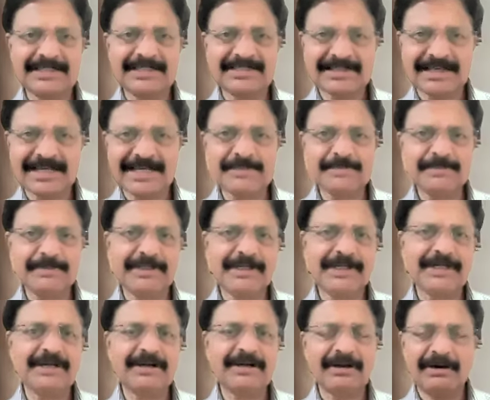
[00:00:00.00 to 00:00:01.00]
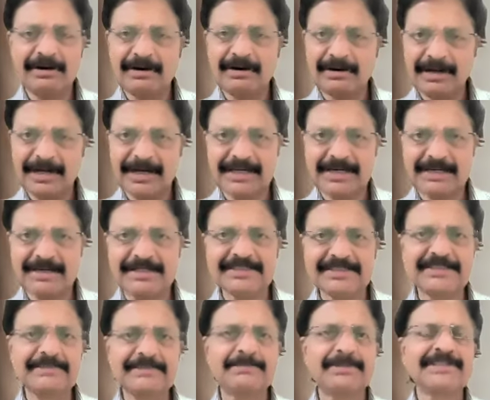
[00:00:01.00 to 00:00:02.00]
gets transmitted
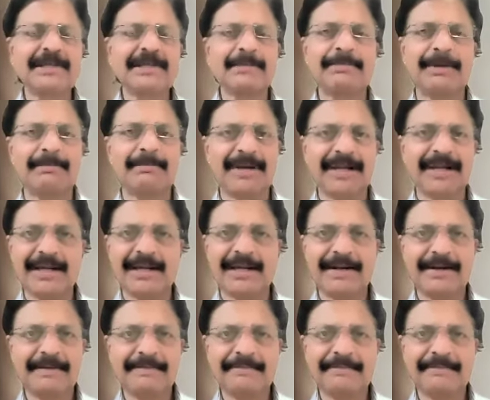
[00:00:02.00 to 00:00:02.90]
across the muscle membrane.